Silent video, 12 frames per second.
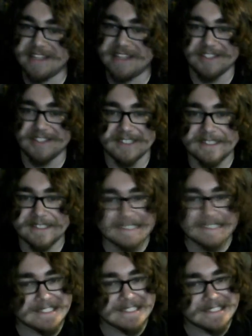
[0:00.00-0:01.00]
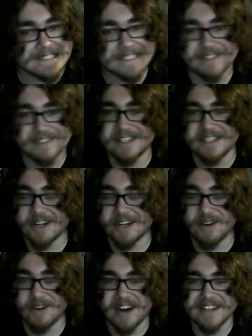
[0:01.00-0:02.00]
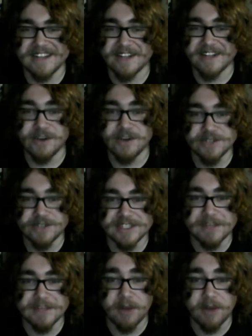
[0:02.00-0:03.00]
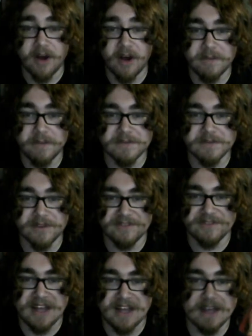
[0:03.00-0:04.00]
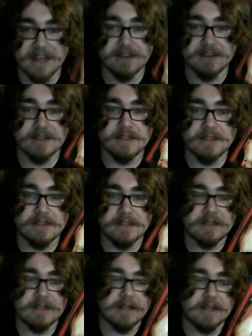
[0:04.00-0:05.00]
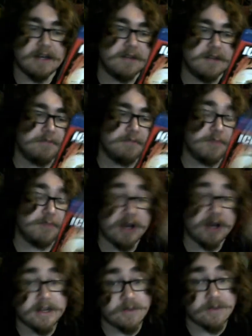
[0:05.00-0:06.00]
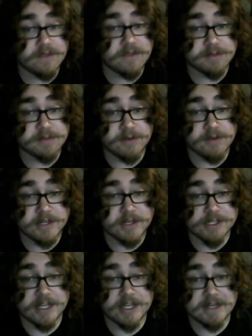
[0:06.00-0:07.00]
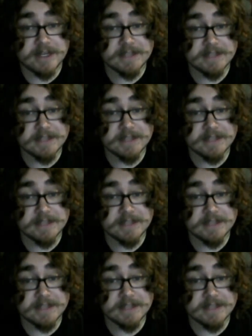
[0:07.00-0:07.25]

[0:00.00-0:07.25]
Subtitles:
just, it's a lot of grain. The colors just didn't pop. It was pretty flat. But where this Blu-ray does shine is the